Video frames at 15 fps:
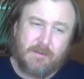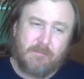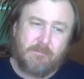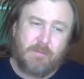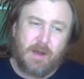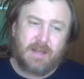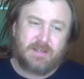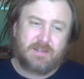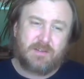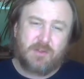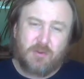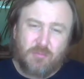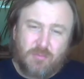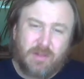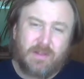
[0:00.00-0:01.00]
but they're
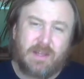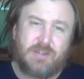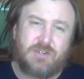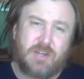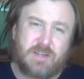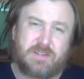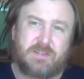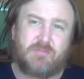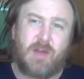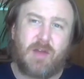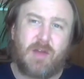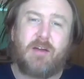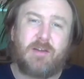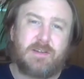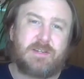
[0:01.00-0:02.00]
really just right
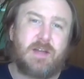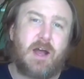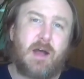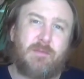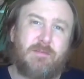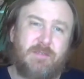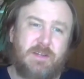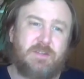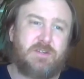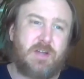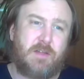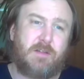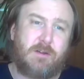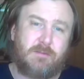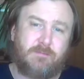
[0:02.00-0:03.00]
on top of each
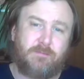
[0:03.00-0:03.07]
other.